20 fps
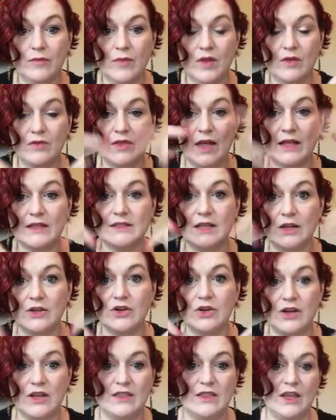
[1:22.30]
that's
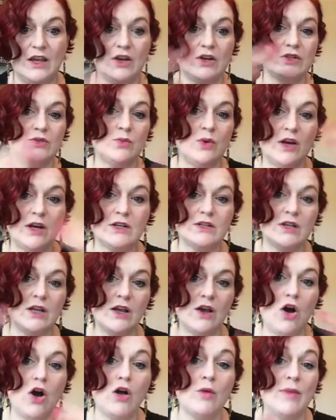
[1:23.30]
underneath there is where
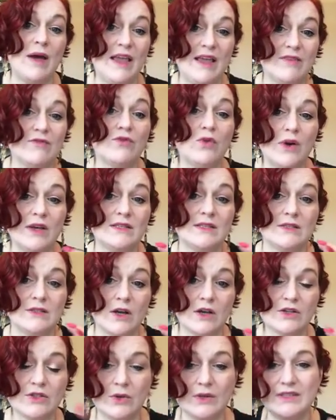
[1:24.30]
it, all my invoices
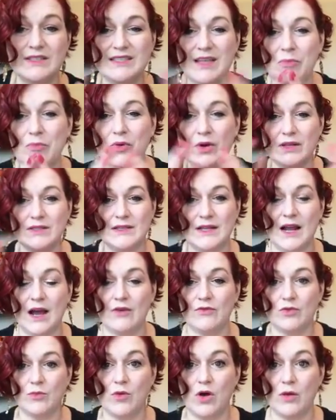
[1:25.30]
are. So it separates it
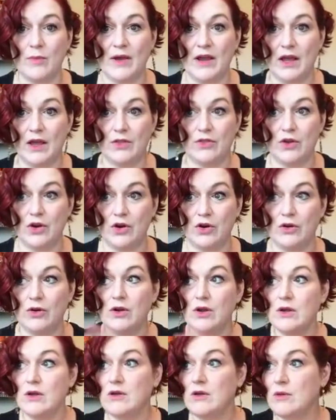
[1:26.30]
out from all my other
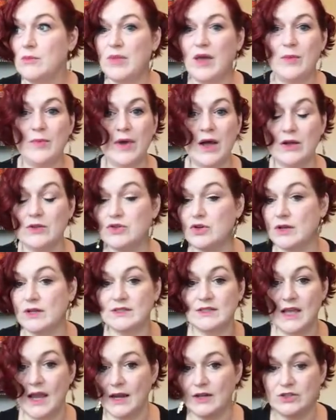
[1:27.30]
PayPal
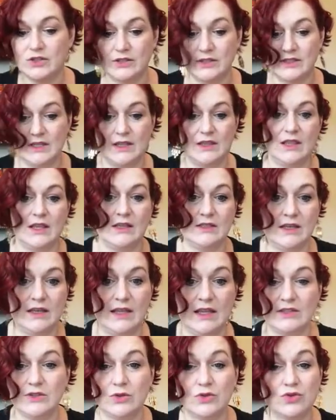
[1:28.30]
transactions and things like
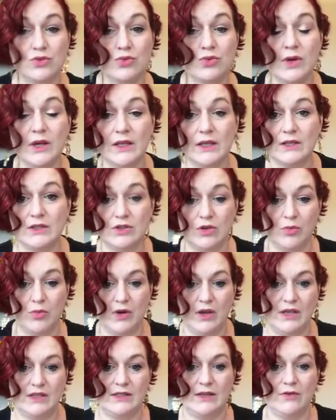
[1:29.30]
that. So it's really super
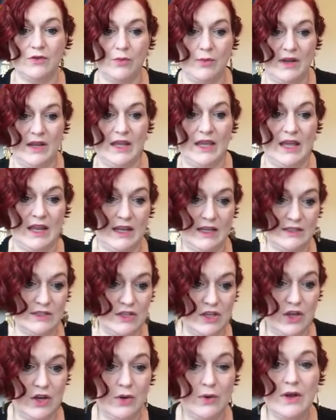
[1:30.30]
easy for me to get
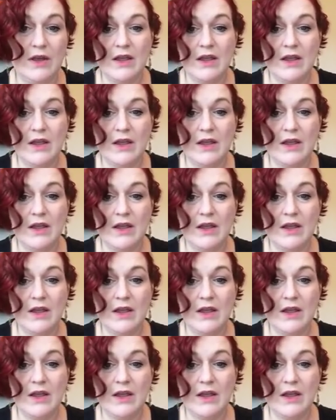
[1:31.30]
into.